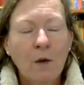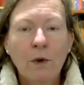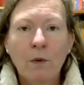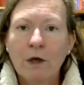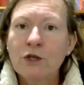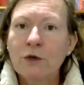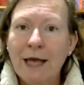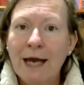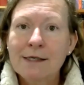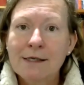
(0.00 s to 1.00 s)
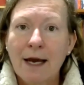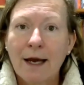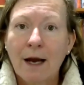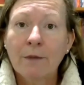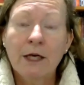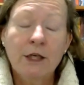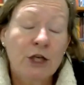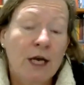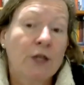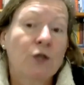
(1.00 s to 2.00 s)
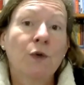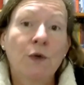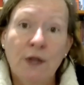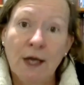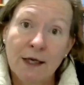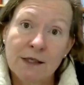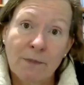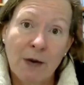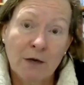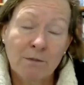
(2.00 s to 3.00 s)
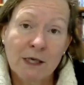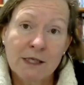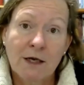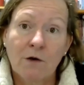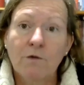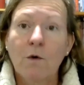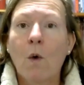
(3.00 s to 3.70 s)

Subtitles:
We want to again say, I'm going to share two things about myself,